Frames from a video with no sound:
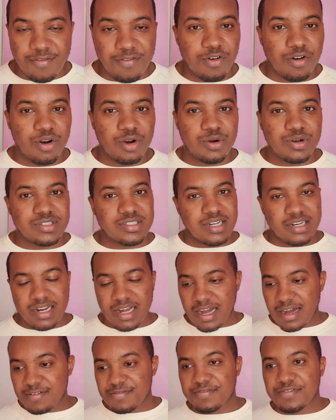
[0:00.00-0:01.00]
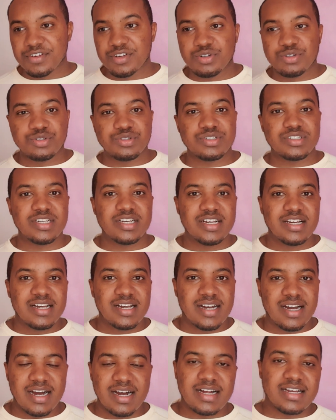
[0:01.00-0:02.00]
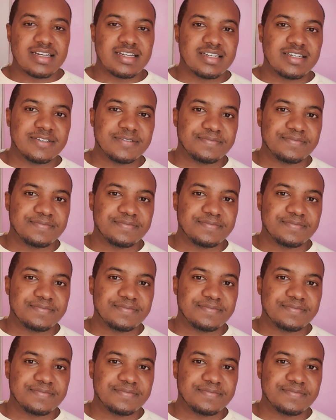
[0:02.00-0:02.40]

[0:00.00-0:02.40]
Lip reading: followers and have views, and